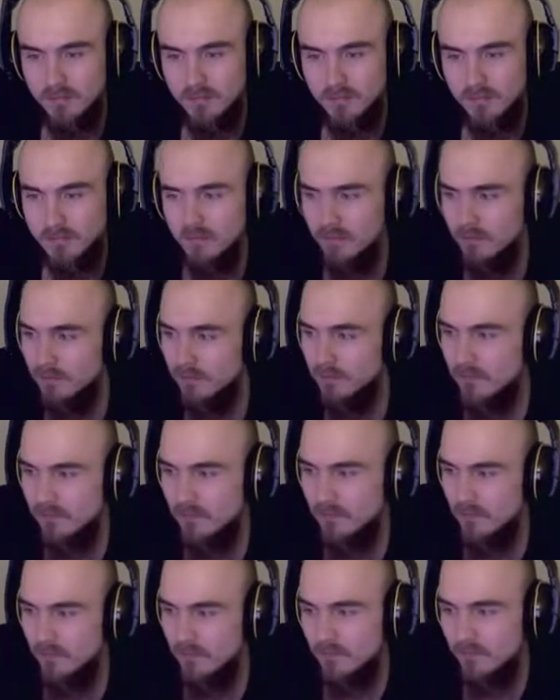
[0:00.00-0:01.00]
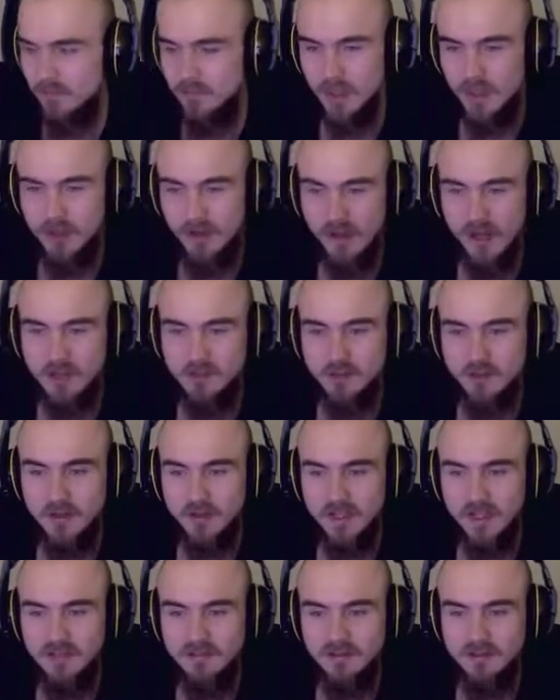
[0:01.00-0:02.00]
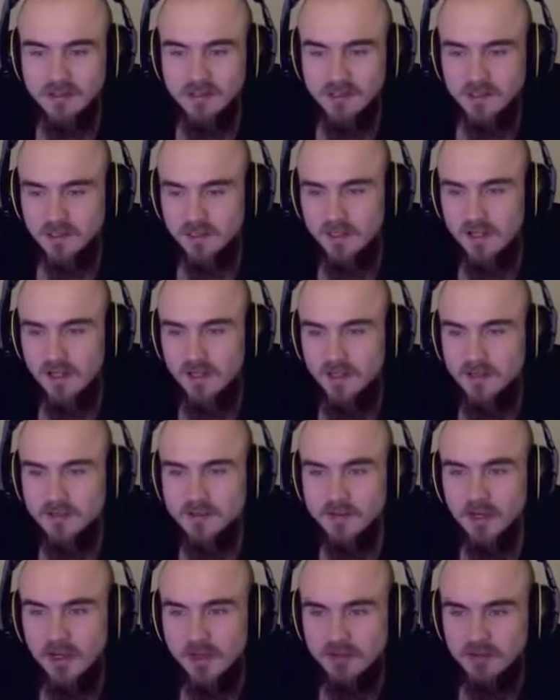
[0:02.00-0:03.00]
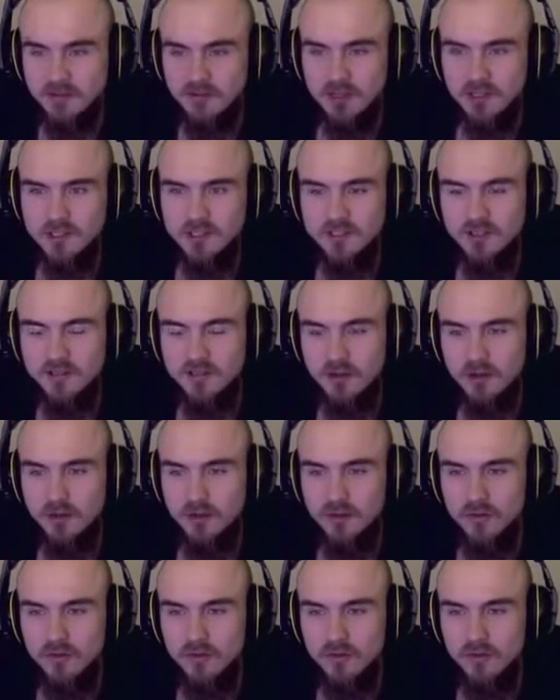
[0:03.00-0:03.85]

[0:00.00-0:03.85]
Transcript: I didn't actually test this starting strategy, so